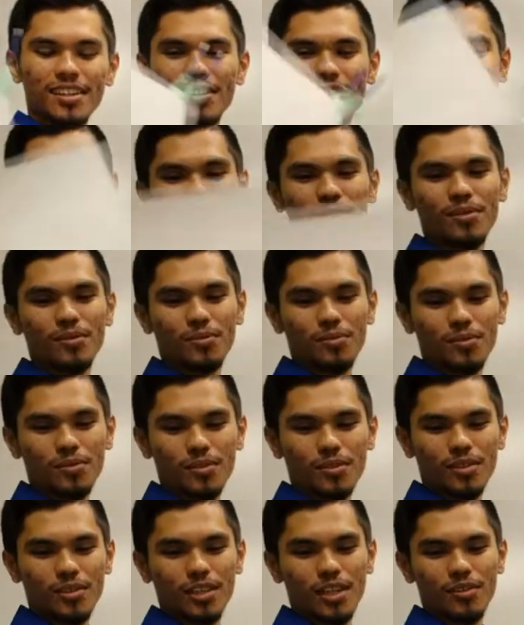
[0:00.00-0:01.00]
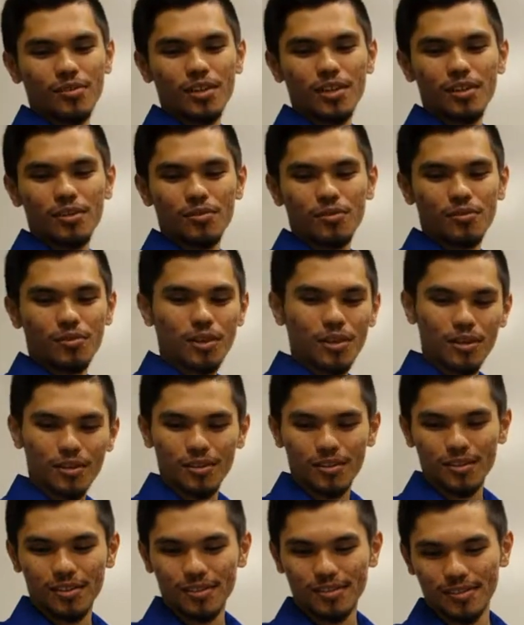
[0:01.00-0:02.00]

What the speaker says: of hard to like try to draw